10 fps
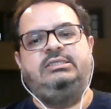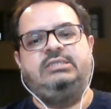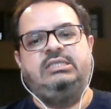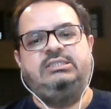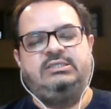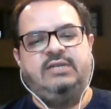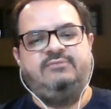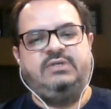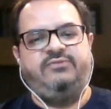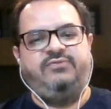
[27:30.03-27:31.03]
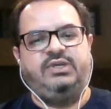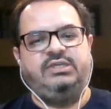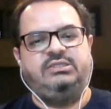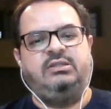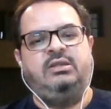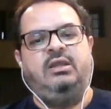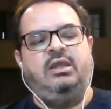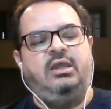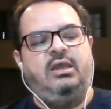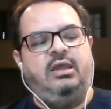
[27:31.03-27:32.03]
a self certification,
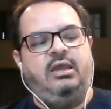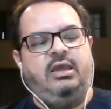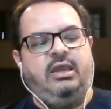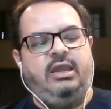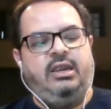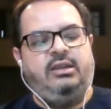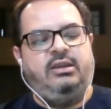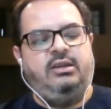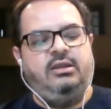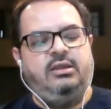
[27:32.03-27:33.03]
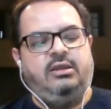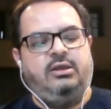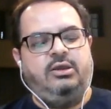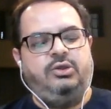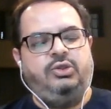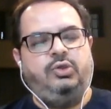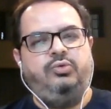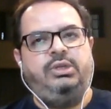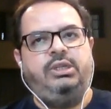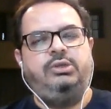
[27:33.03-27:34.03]
and you
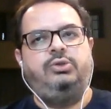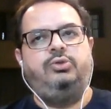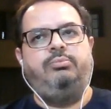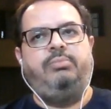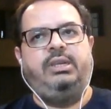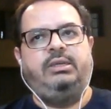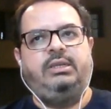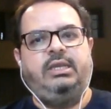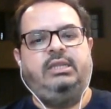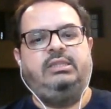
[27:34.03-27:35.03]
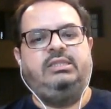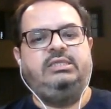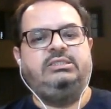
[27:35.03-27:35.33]
need to maintain these